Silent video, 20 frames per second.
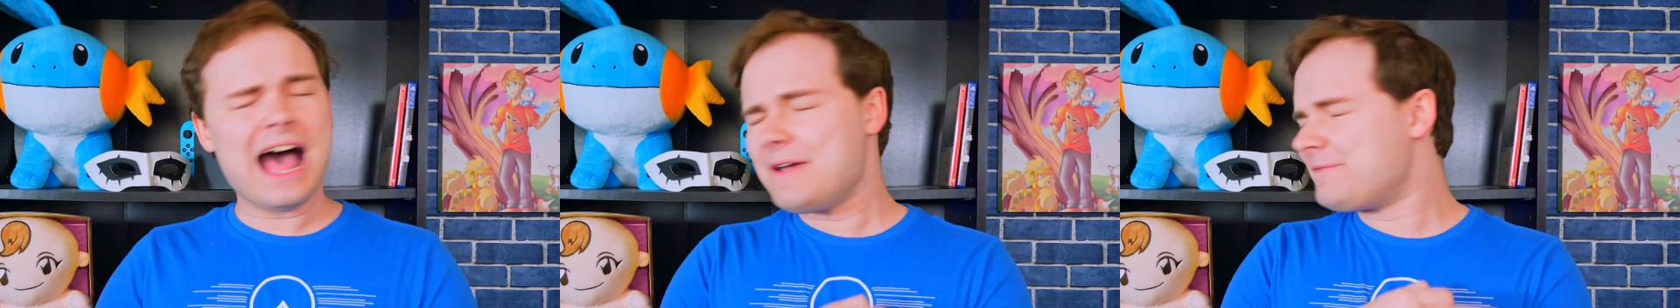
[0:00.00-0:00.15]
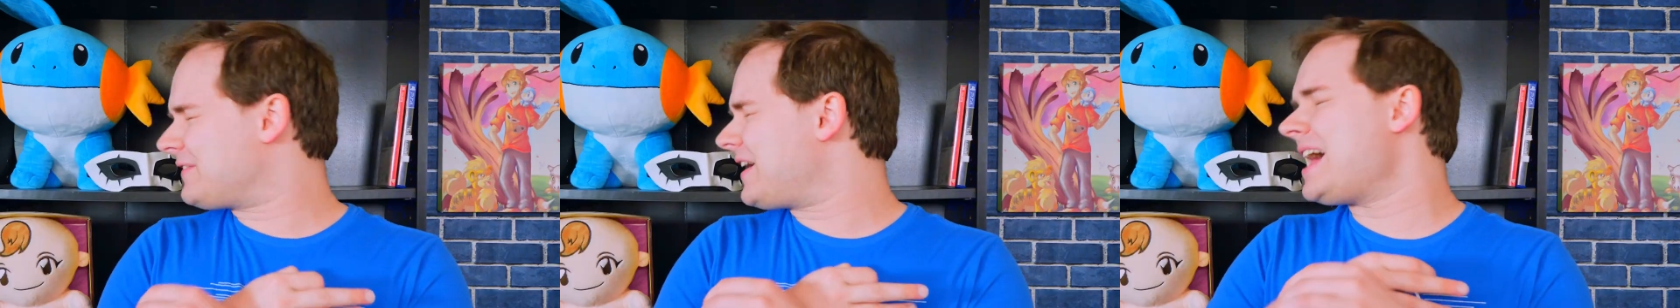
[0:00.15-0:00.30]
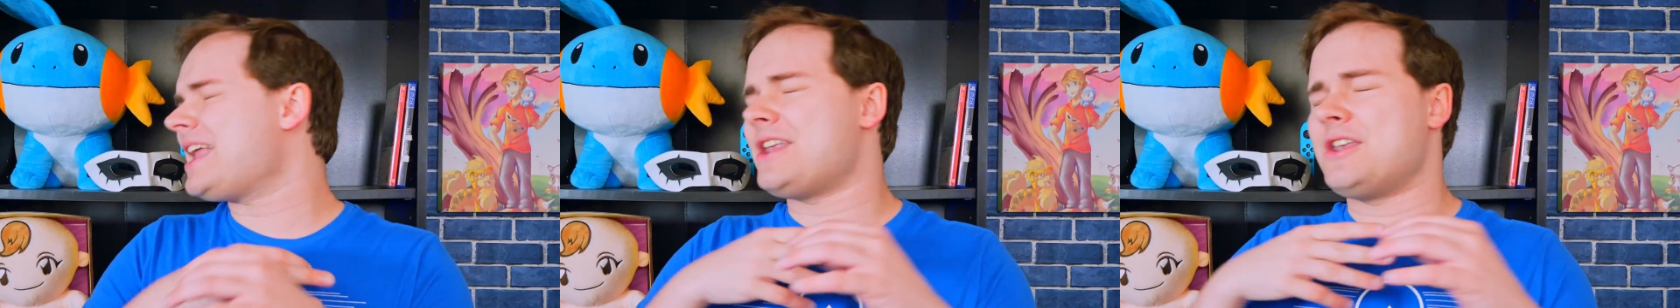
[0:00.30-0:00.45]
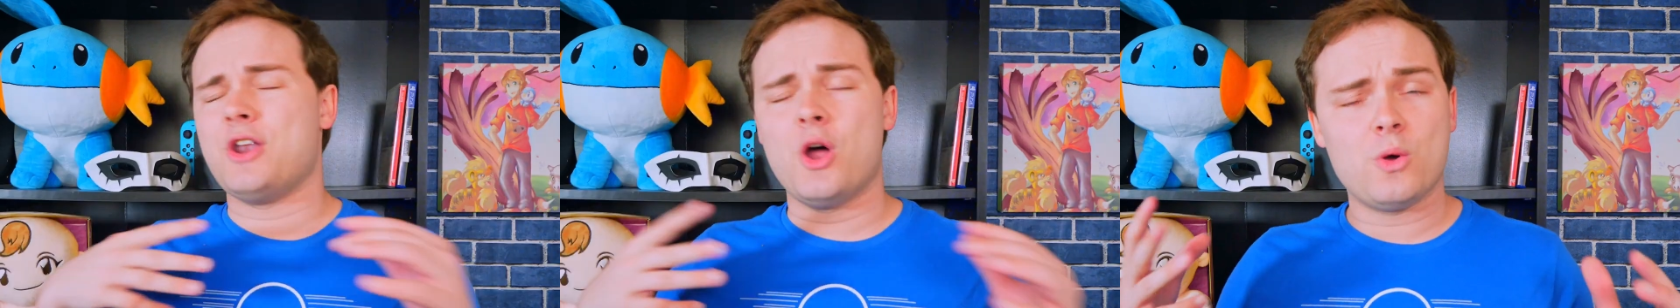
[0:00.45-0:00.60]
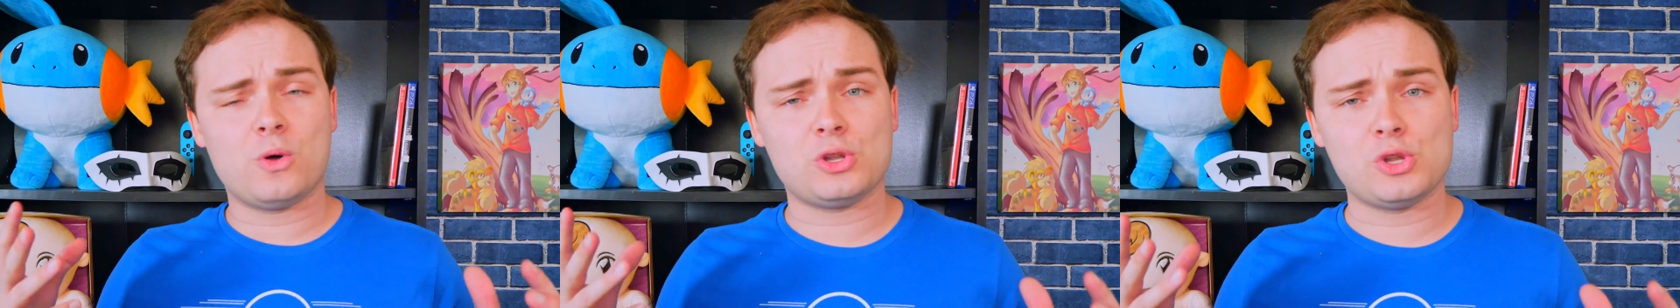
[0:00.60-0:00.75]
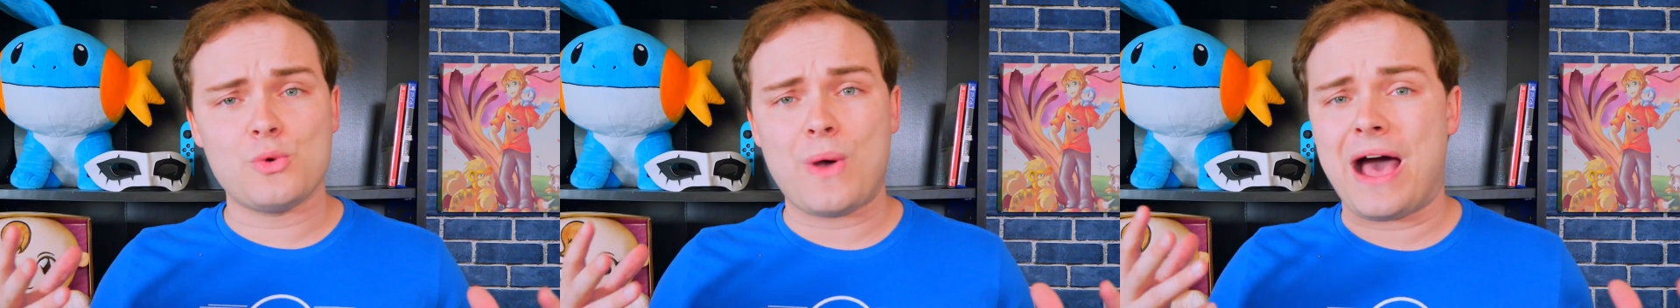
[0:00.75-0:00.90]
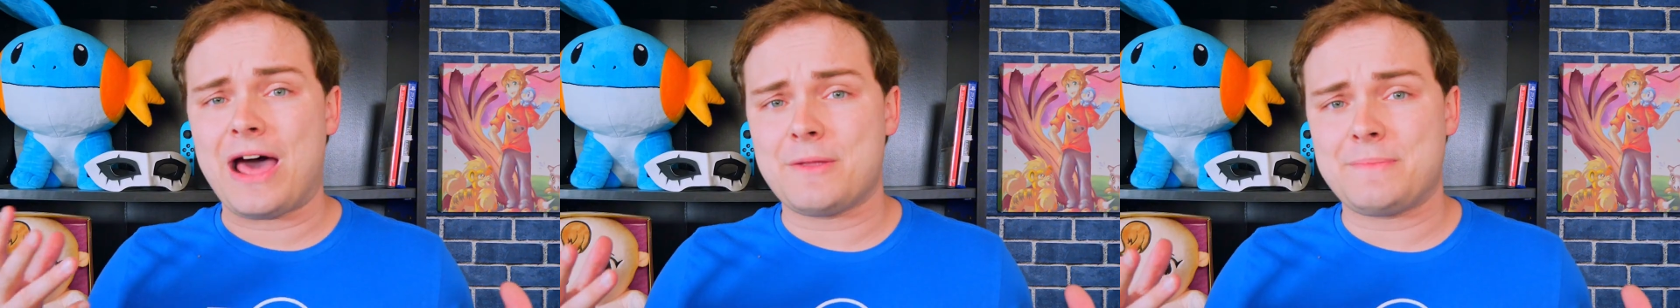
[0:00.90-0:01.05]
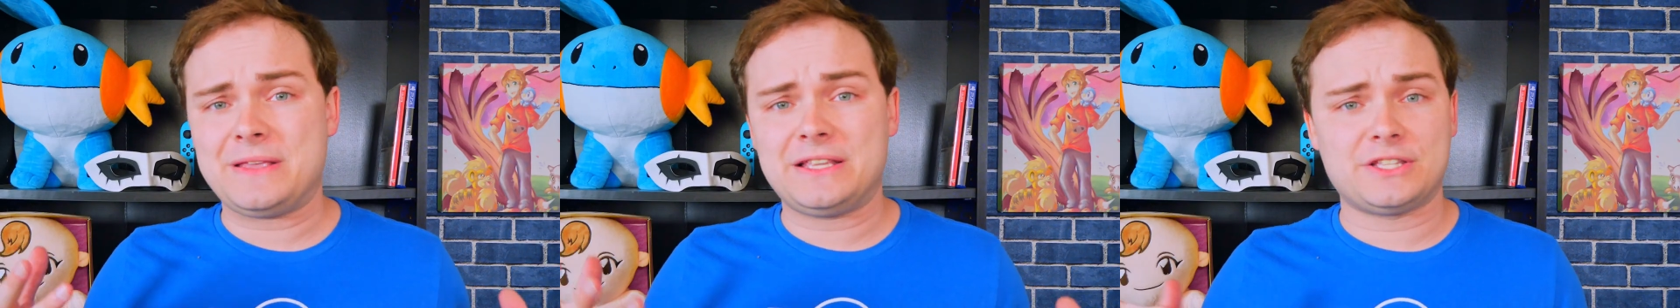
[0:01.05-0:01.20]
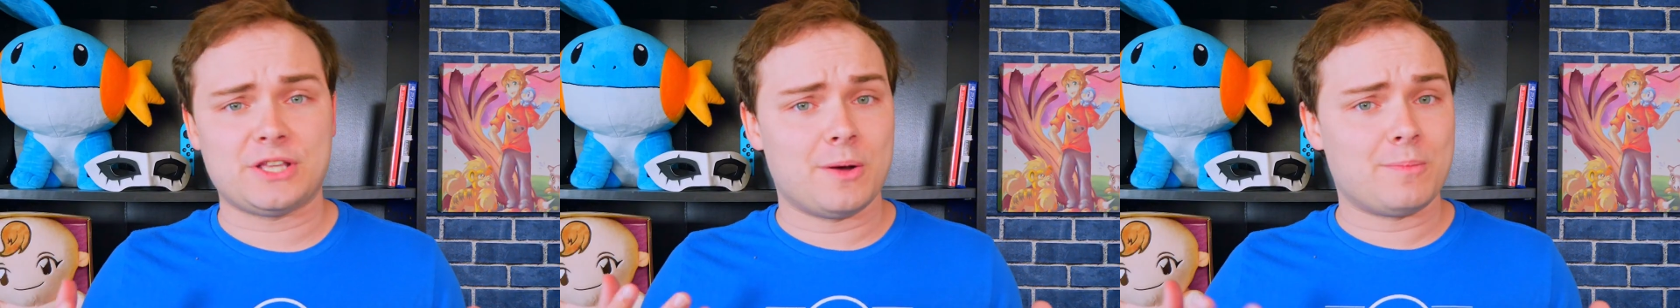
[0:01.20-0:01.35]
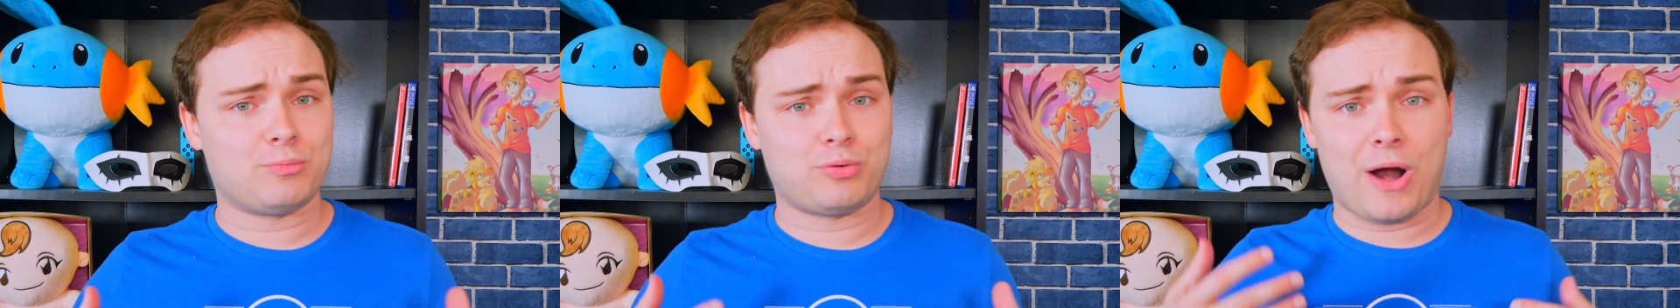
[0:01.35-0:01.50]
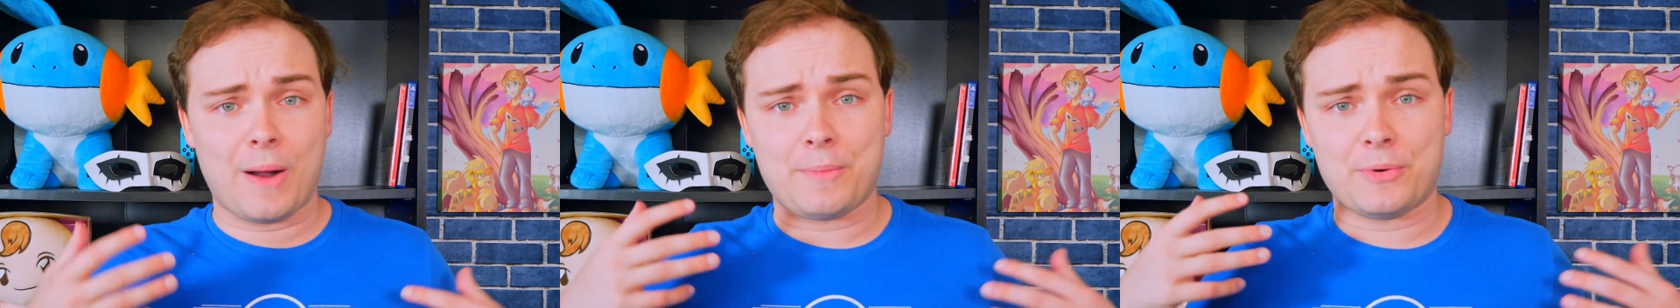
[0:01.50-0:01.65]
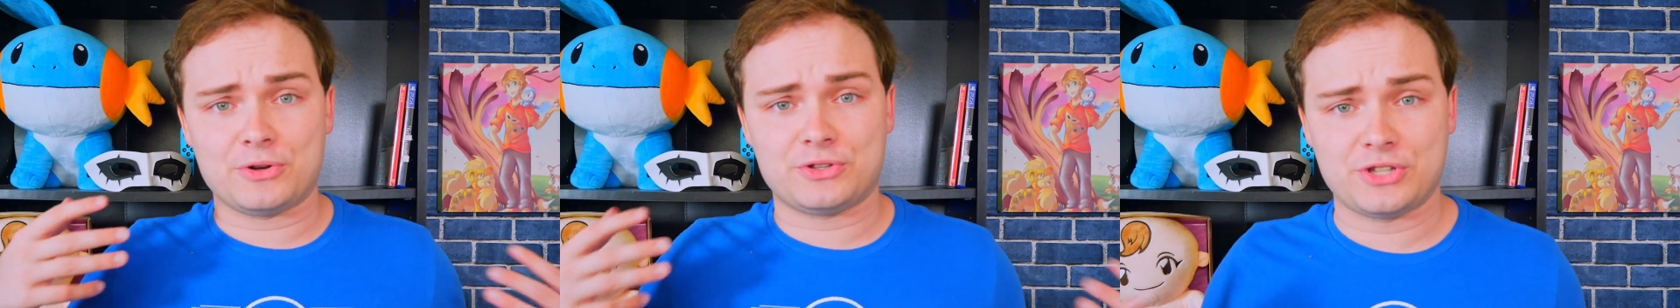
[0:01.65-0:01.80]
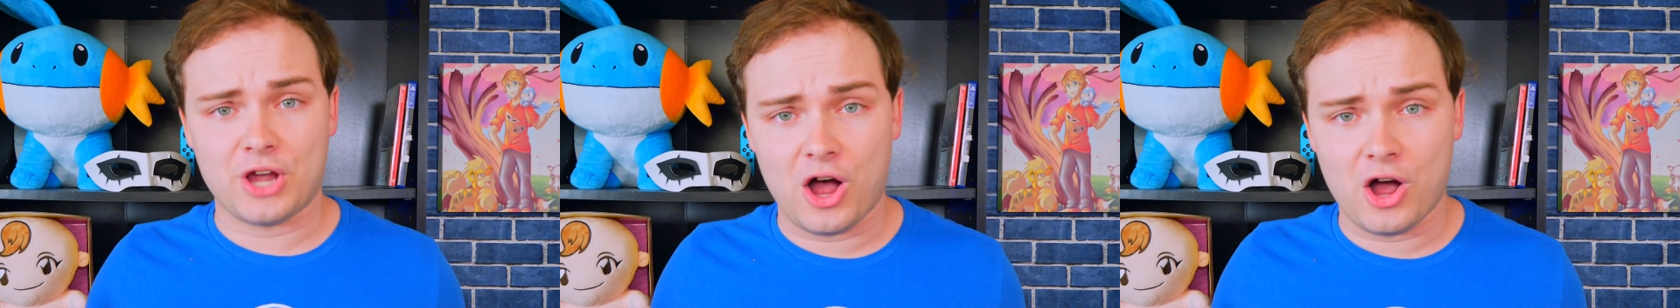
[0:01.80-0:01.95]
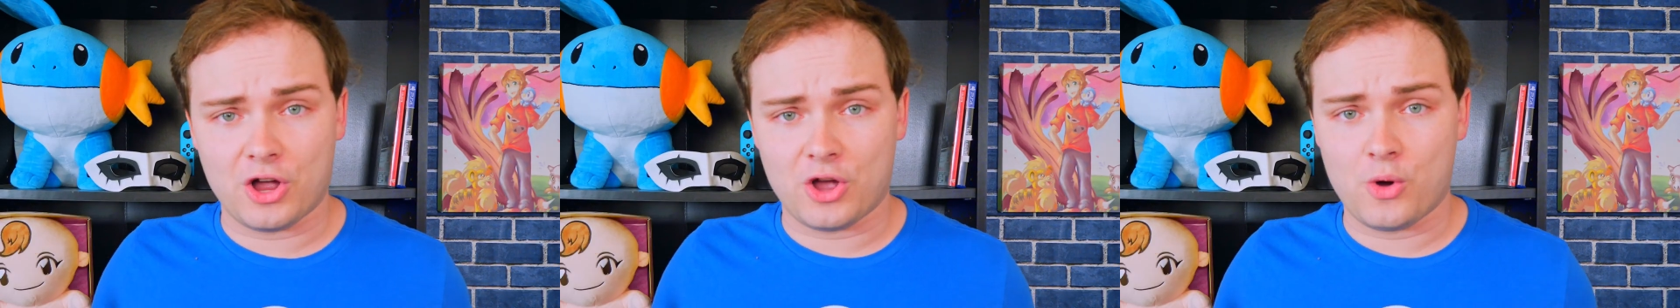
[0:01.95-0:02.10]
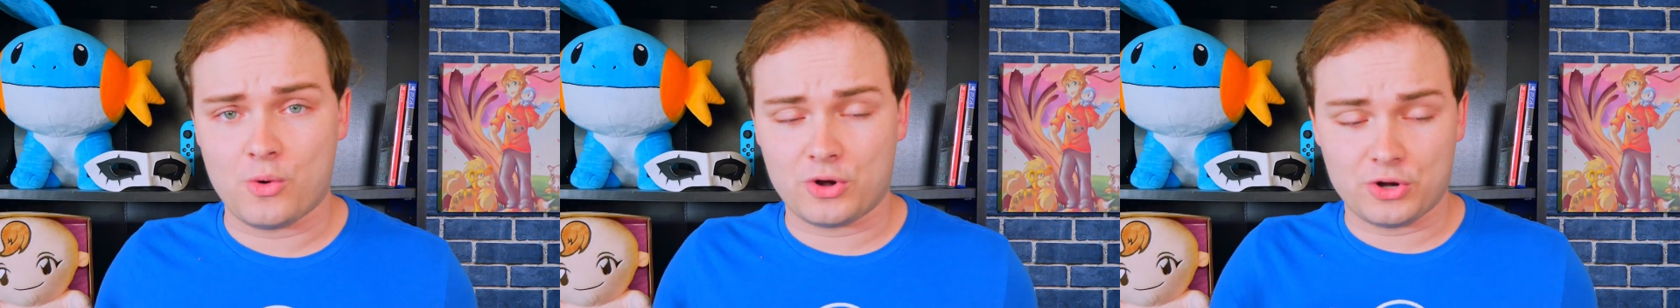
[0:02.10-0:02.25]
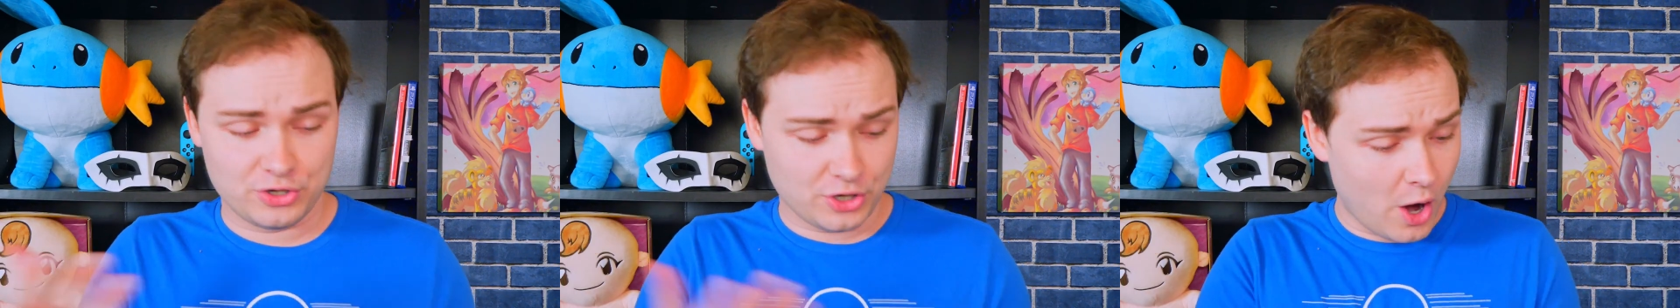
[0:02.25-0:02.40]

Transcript: I've got no clue how to be some proper dog owner.